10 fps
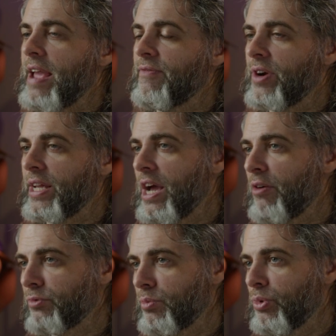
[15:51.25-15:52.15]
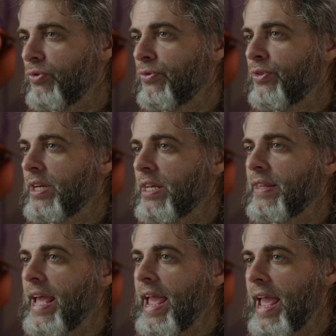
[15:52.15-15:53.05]
a very comfortable fit in
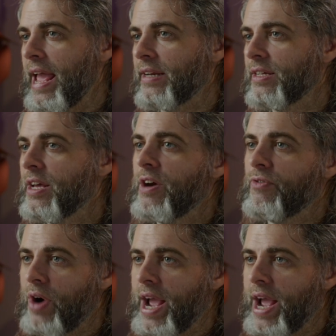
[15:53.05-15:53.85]
the hand for